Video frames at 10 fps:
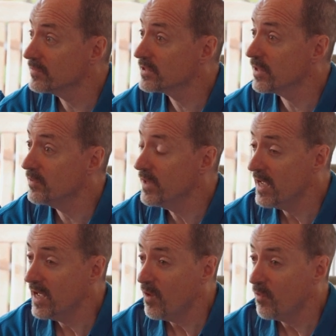So
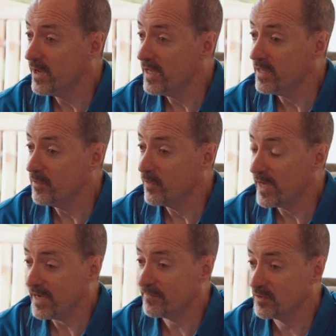we
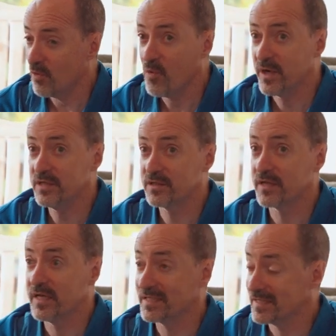have to always
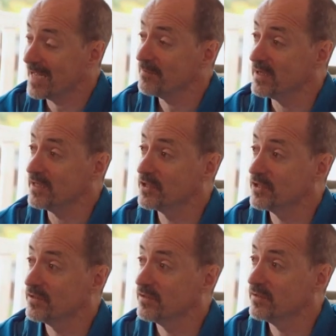
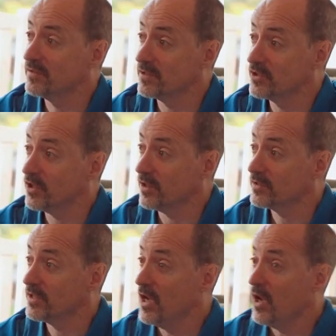establish the
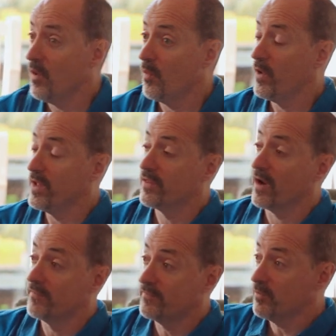shot with
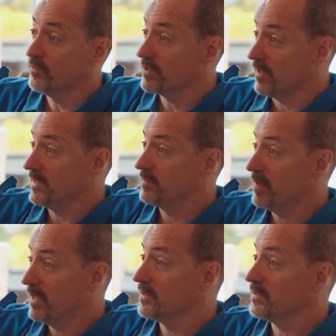a full-size
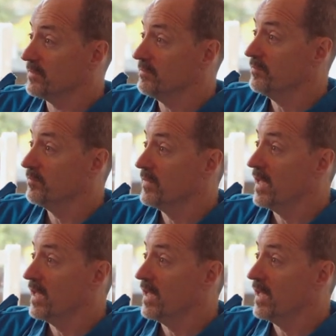person. Yeah.